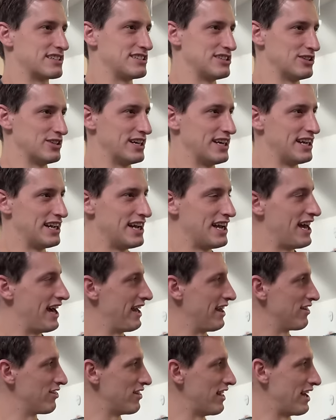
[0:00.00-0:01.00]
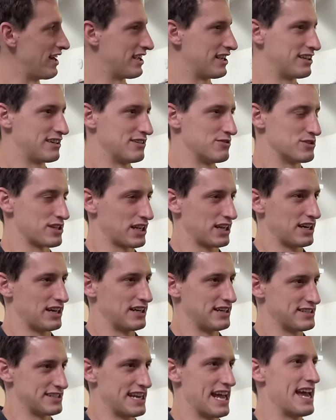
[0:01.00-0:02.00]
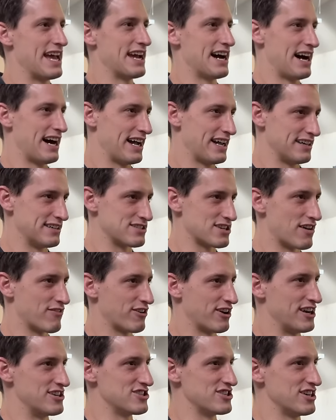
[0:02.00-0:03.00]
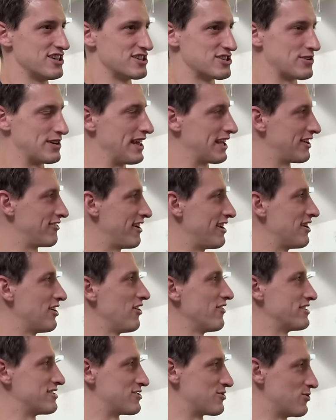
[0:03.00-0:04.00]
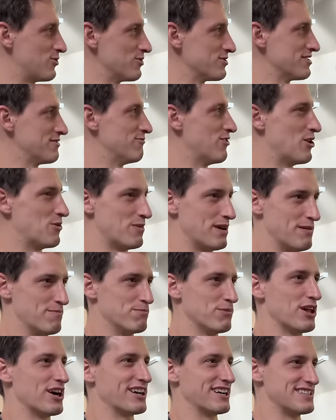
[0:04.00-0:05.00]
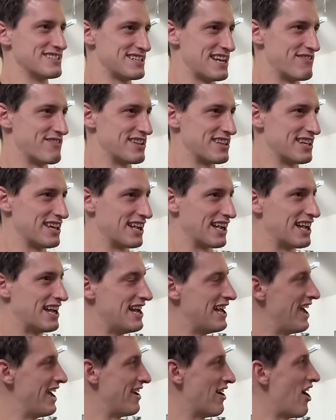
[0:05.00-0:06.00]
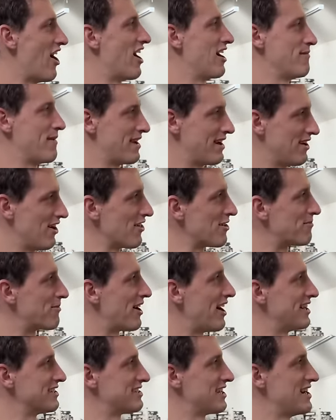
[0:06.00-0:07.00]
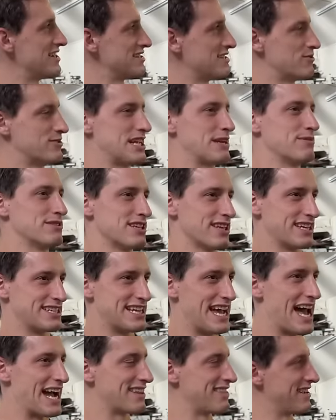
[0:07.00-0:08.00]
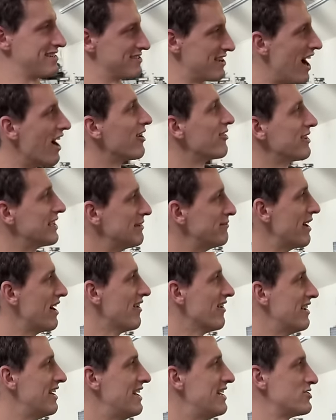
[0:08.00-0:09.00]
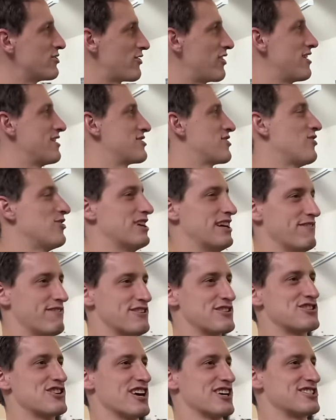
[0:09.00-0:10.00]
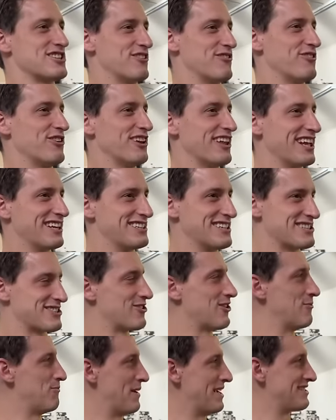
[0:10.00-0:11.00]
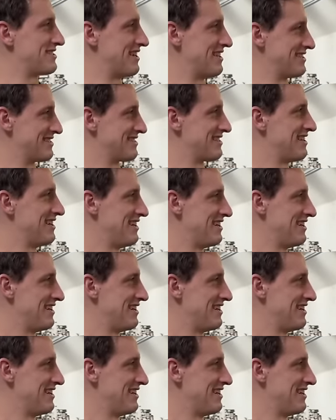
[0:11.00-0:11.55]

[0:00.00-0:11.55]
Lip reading: do it. And he's an AI and software engineer. So he like created all these tools and rope and plugins and everything and automated all the process and was able to like tag things in auto email. So he created this whole infrastructure for like Discord based on his